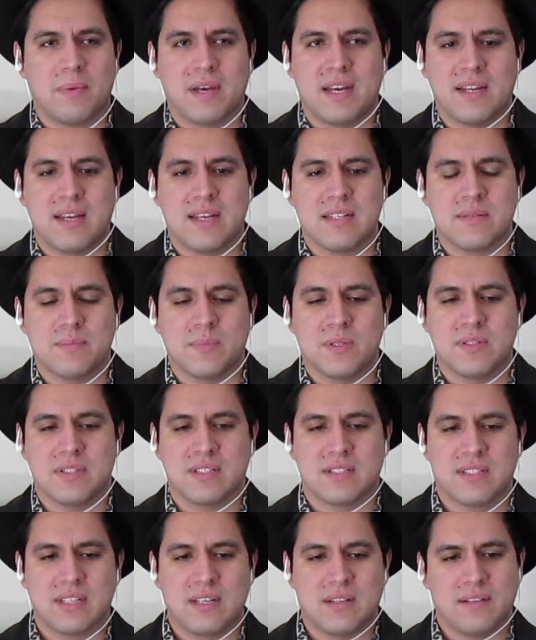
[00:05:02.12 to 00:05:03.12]
badass
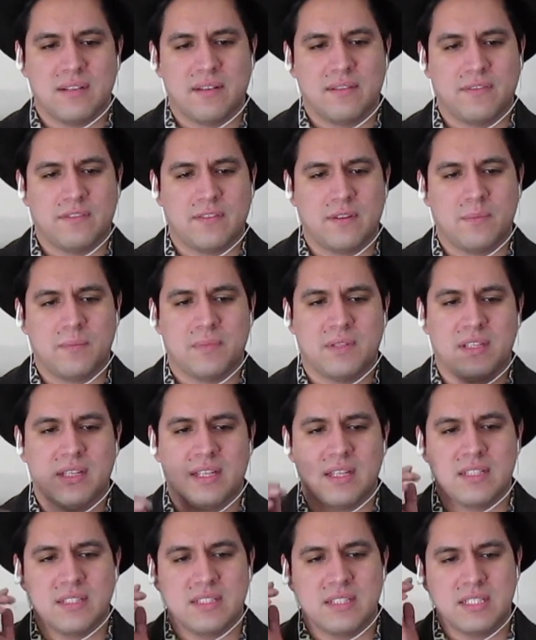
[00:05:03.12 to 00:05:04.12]
music sounding from like
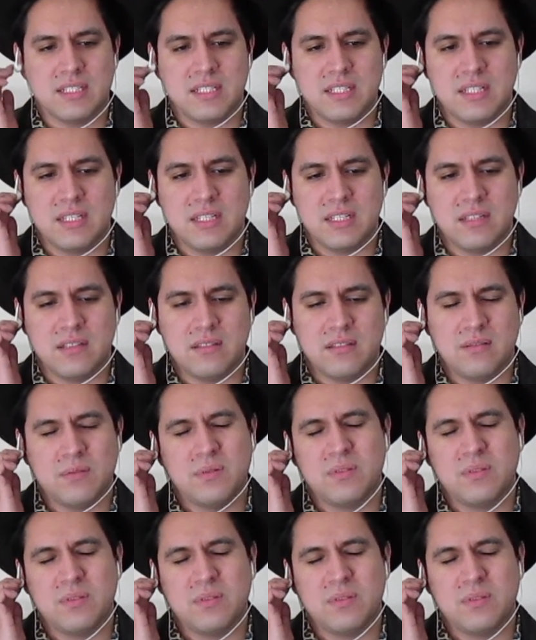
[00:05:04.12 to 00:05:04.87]
NCT.